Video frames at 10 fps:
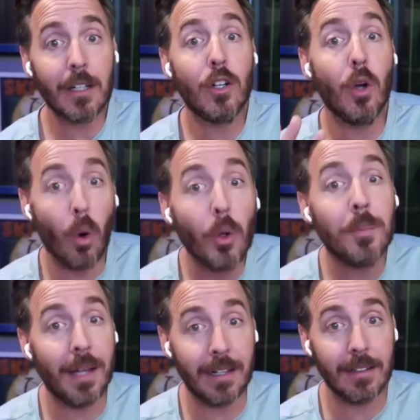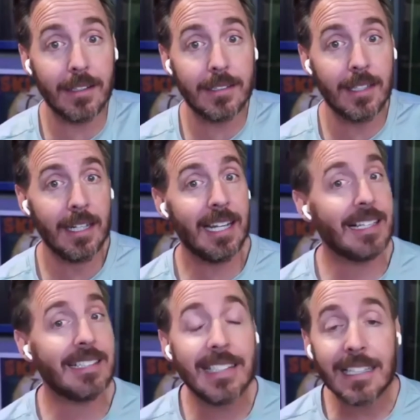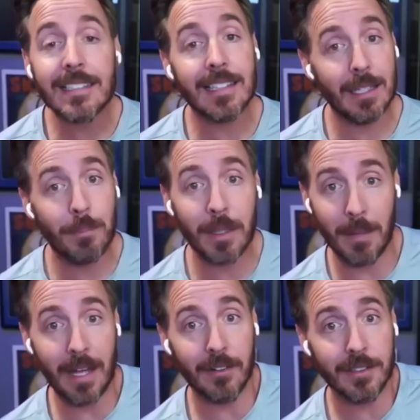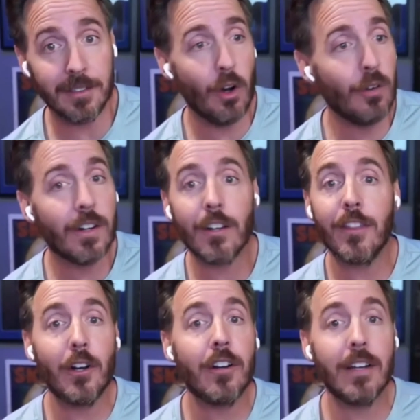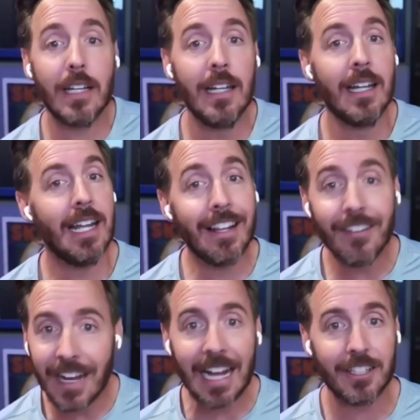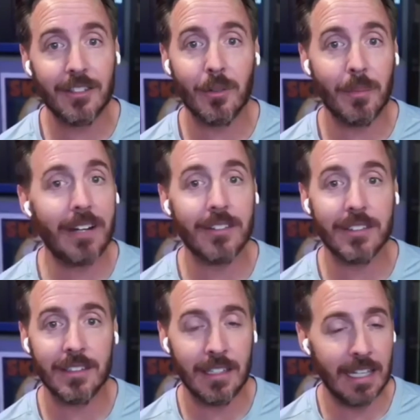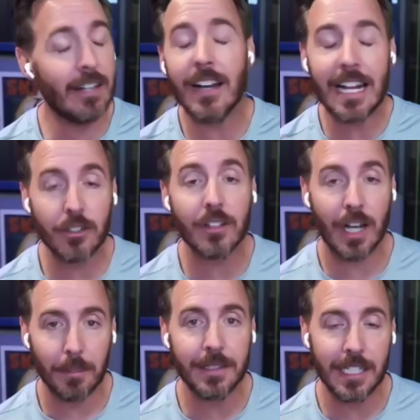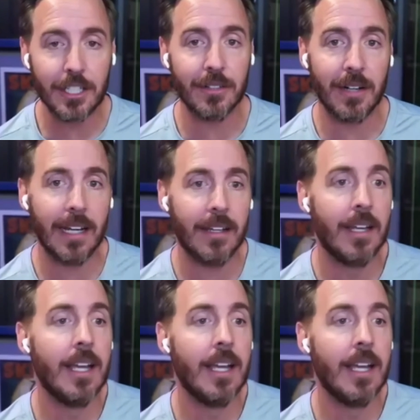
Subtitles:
gold medalist. He has 6 Olympic medals, over 30 international medals in international competition, right?